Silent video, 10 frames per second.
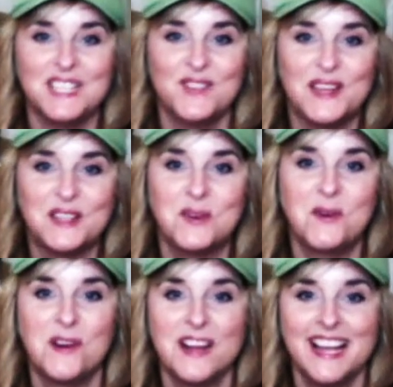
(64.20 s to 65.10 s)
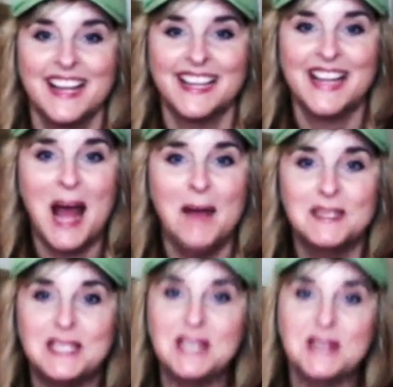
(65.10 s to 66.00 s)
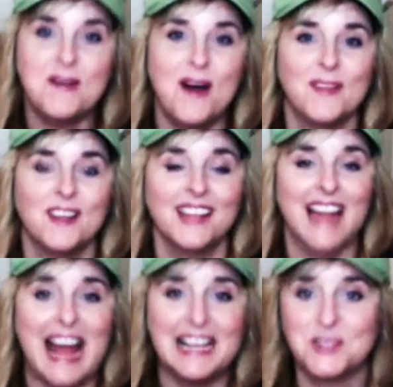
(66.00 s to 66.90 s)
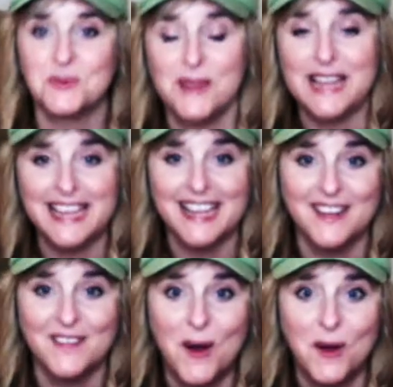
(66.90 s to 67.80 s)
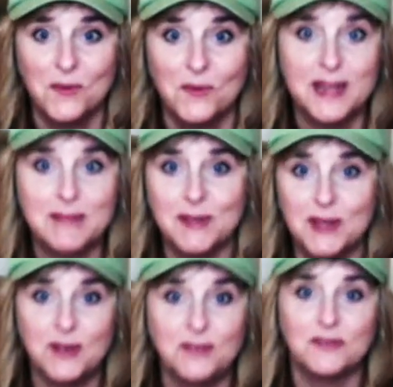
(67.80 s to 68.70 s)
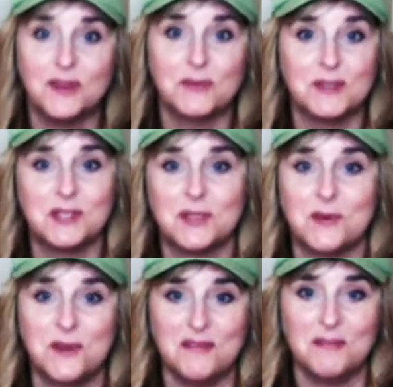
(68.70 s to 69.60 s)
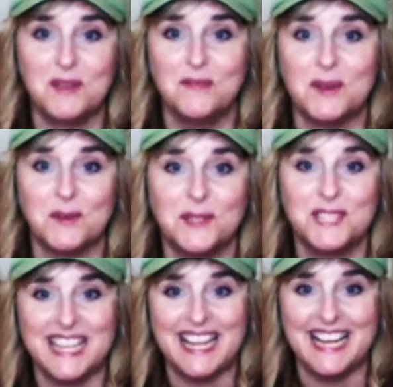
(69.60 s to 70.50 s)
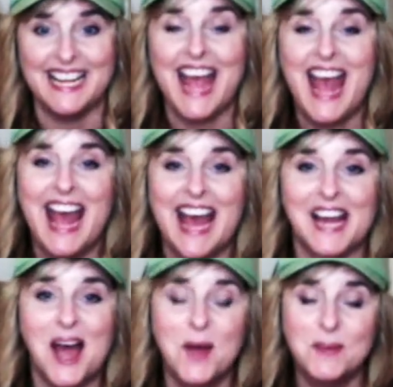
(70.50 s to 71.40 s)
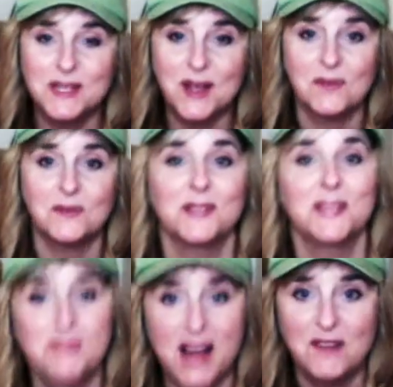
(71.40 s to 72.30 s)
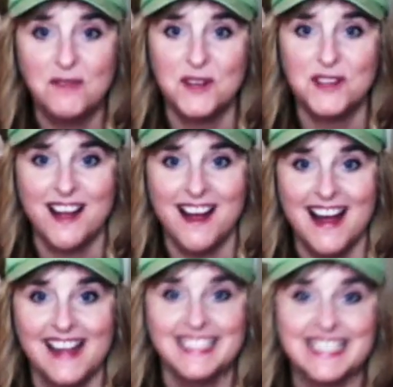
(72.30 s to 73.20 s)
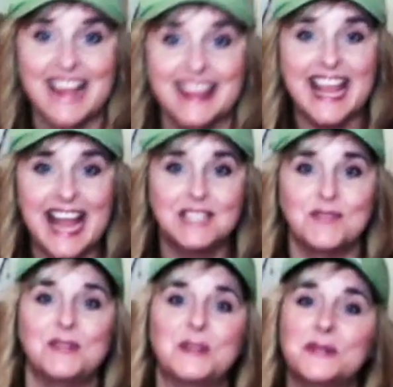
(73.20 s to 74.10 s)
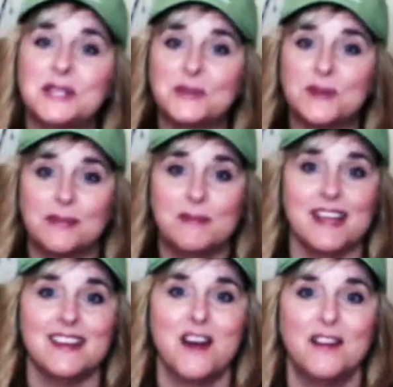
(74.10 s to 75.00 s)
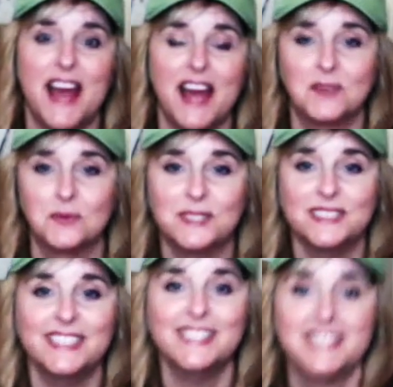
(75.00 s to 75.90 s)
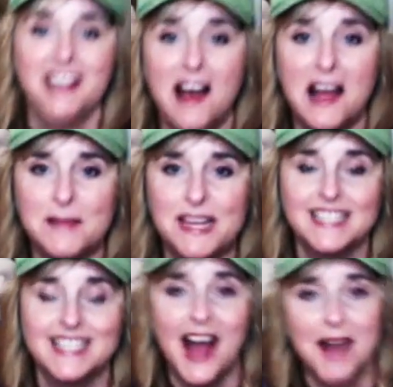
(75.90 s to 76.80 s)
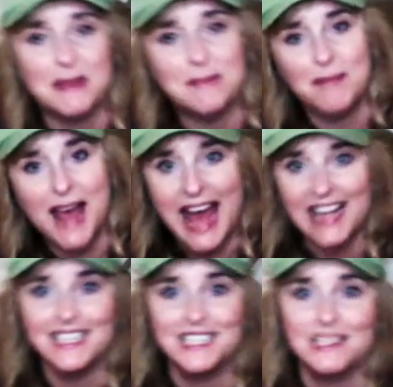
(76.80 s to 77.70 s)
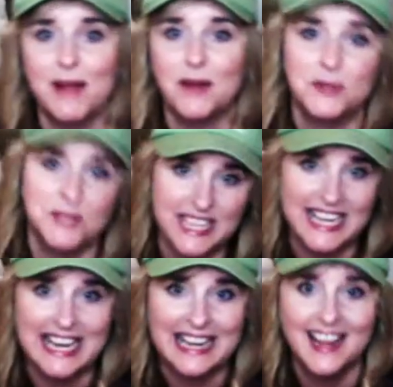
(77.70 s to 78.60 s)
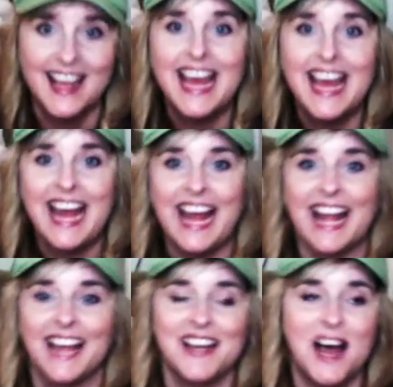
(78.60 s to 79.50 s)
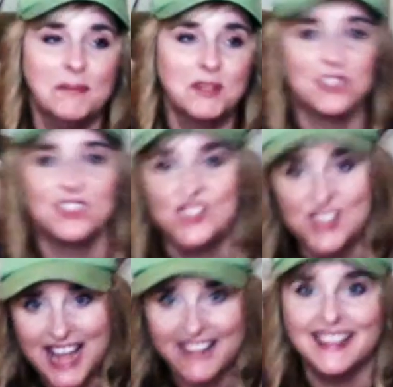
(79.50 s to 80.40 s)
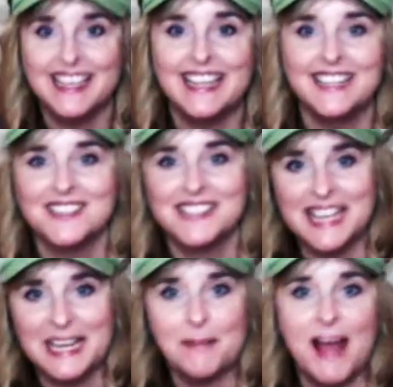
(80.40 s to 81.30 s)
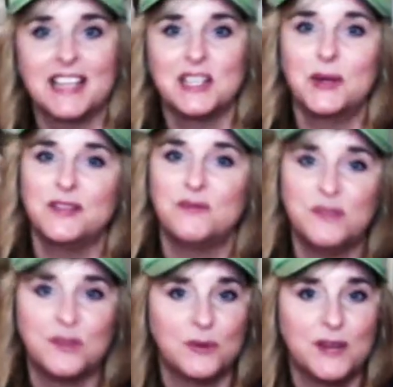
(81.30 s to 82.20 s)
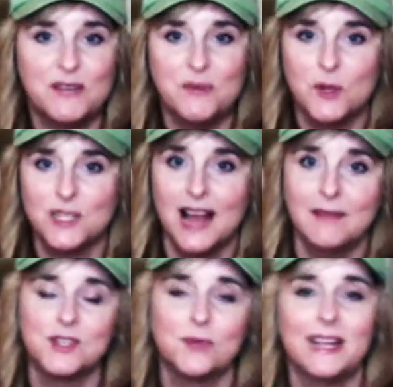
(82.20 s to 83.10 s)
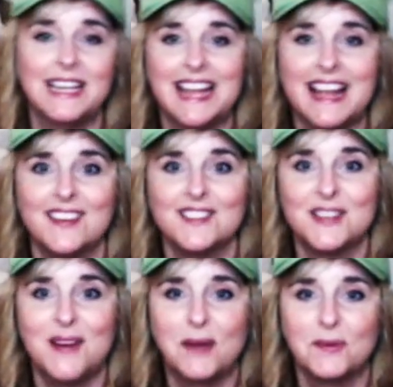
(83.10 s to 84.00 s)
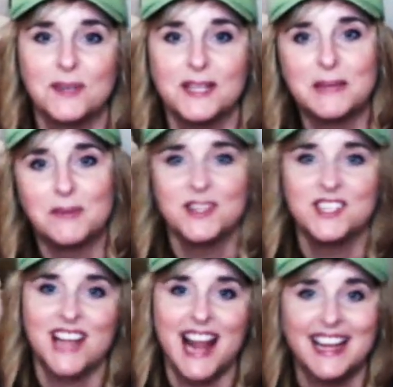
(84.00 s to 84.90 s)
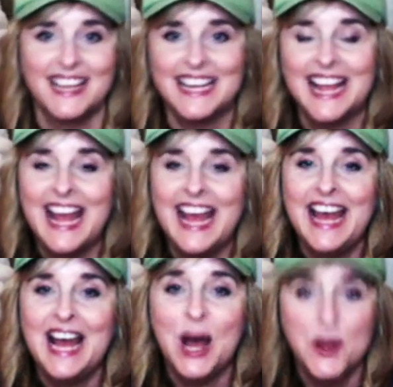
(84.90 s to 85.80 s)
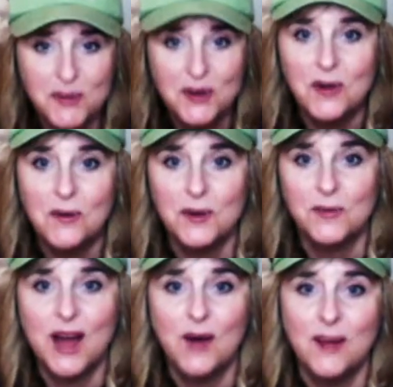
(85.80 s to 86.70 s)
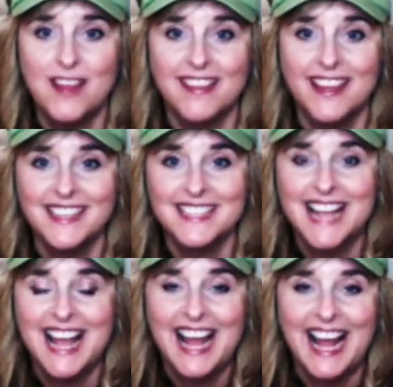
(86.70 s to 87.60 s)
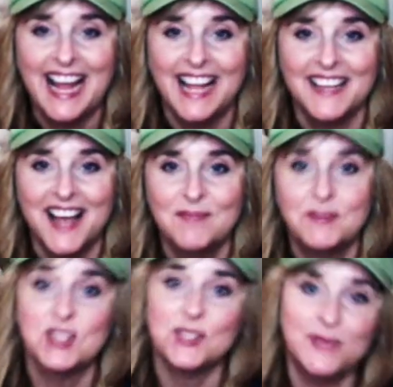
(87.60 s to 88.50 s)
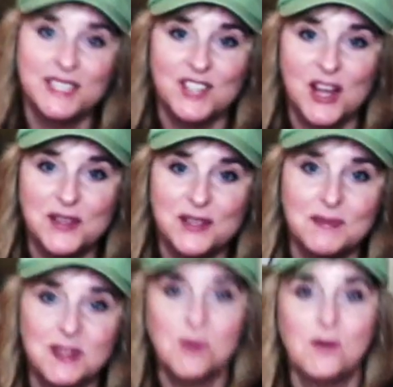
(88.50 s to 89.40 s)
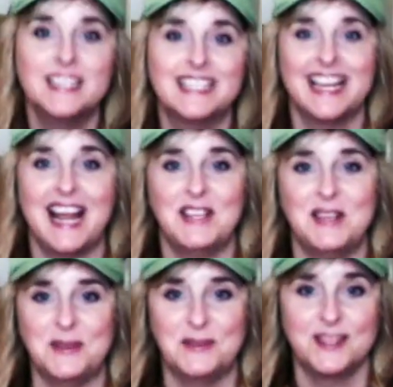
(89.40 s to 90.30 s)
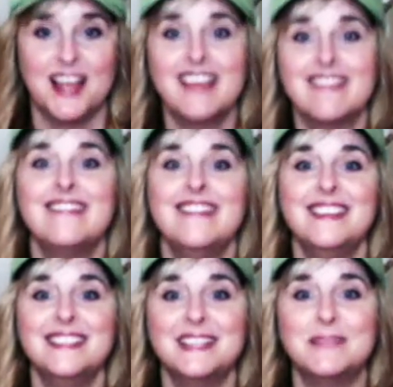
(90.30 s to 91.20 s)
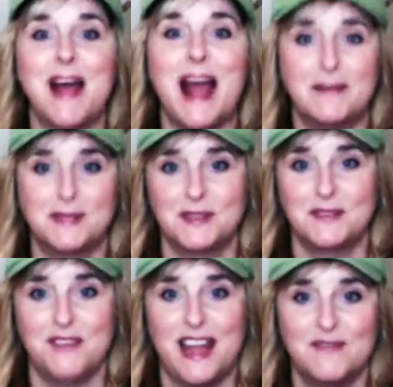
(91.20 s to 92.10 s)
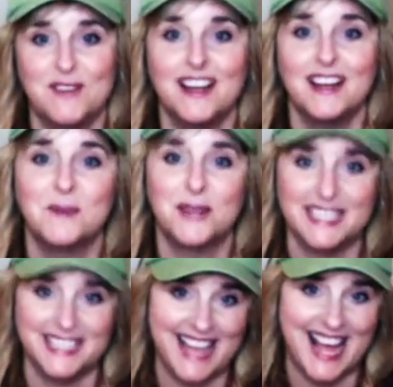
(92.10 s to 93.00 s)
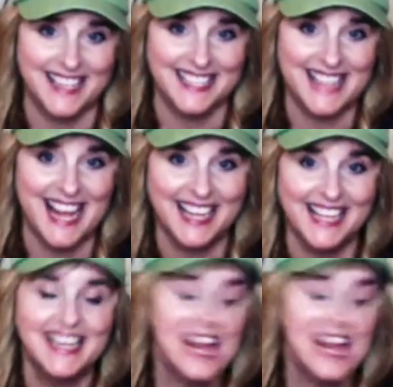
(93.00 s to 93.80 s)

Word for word: Victoria coming to you on the last week of our reboot for the restorative movement routine. And I hope it's gone really well for you guys. And thanks for doing this with me. You know, I've had a really good time and it's gotten me back into my routine and um, just gently and just getting back to it three to four times a week now. So I really appreciate it. Hope you're going well with it. And um, just want to show you some toys that I use. Like this is my absolute favorite, and we'll get to that in a second.